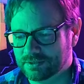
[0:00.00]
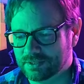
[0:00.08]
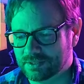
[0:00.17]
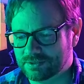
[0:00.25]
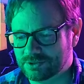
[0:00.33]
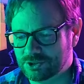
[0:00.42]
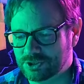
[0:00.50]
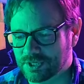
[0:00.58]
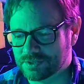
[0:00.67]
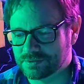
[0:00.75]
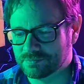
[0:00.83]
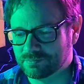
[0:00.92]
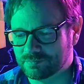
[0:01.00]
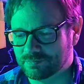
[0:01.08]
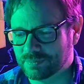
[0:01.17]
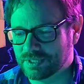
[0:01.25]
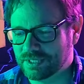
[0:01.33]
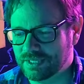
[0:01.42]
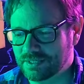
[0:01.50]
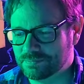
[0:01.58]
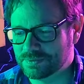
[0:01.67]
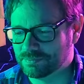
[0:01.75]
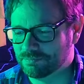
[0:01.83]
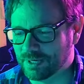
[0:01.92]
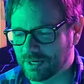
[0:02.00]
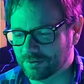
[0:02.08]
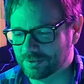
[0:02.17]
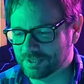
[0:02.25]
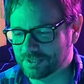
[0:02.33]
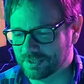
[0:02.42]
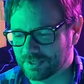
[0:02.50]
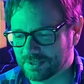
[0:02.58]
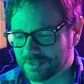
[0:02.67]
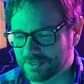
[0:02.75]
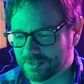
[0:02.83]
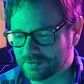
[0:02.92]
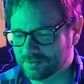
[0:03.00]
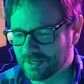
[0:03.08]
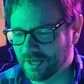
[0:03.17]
It just keeps barely clicking in.